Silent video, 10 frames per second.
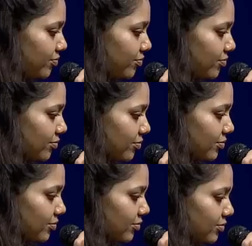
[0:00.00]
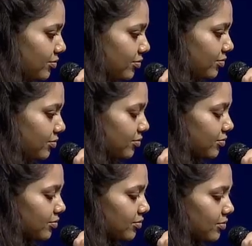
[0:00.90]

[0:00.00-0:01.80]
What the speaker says: Nothing is said.